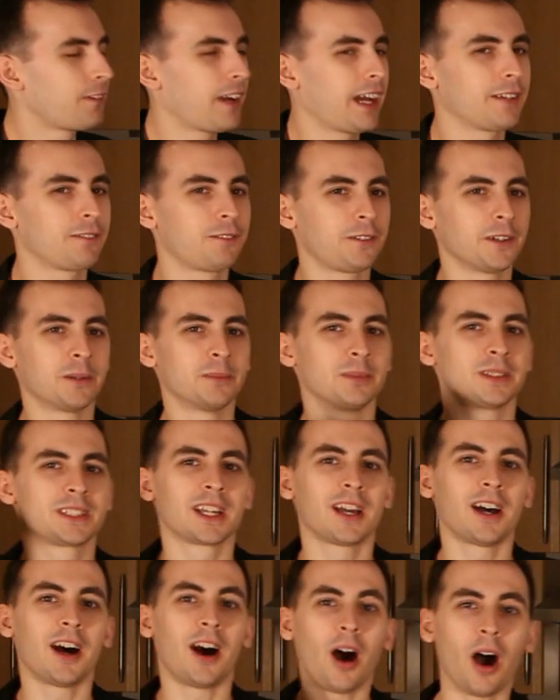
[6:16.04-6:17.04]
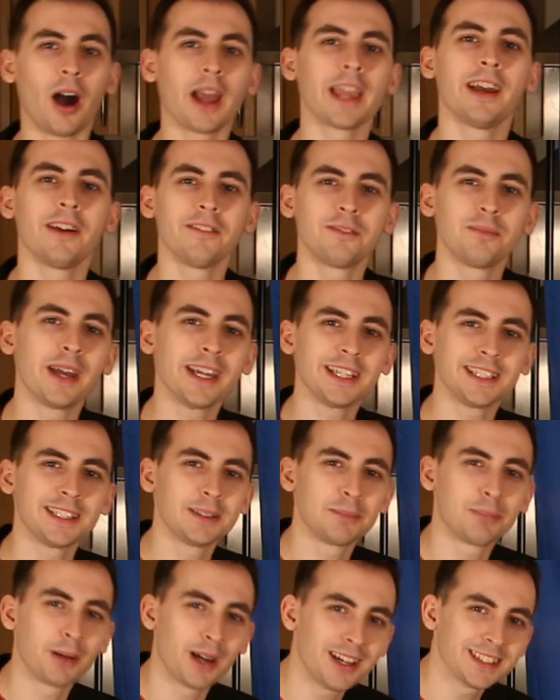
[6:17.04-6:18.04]
of fan films I have made in
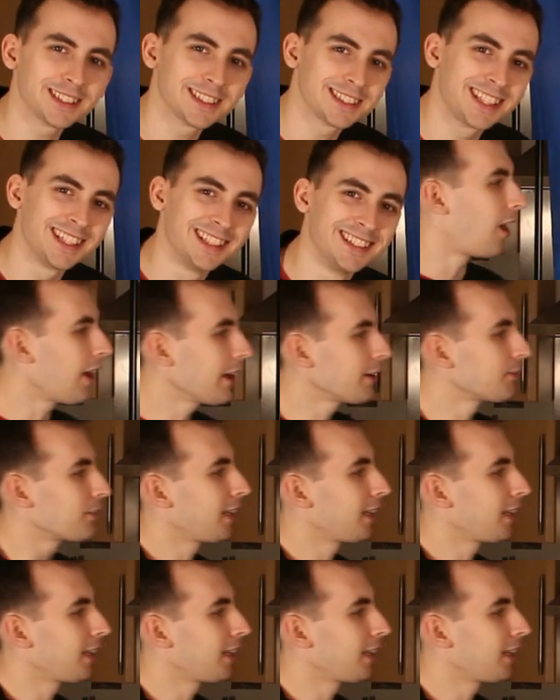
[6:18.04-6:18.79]
the past. I